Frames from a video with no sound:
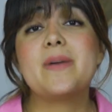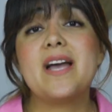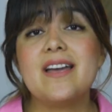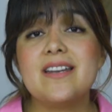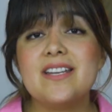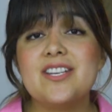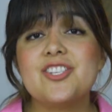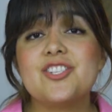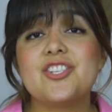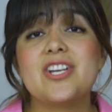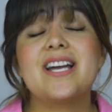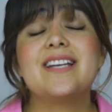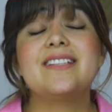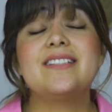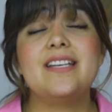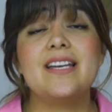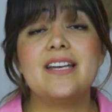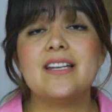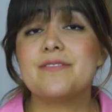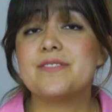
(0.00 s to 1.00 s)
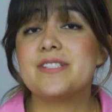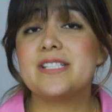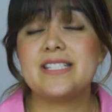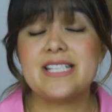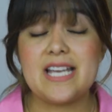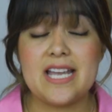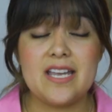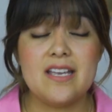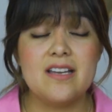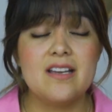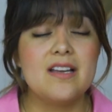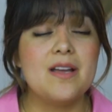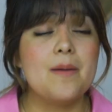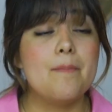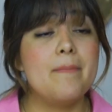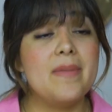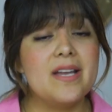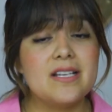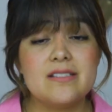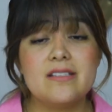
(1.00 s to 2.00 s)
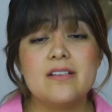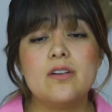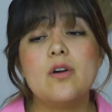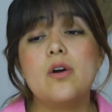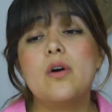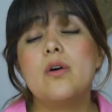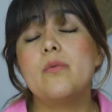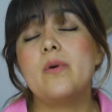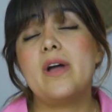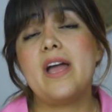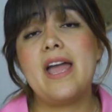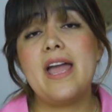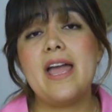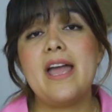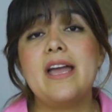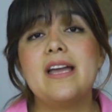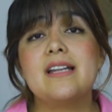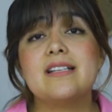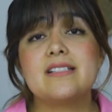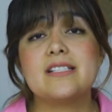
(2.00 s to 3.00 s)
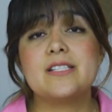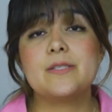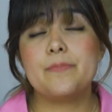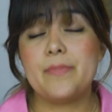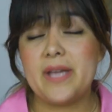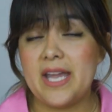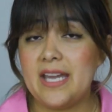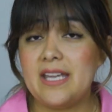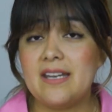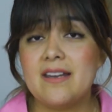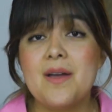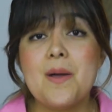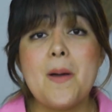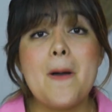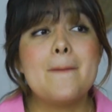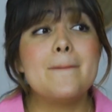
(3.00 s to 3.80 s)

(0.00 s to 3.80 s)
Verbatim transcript: Spanish at the end of the day, Mexico and Spain.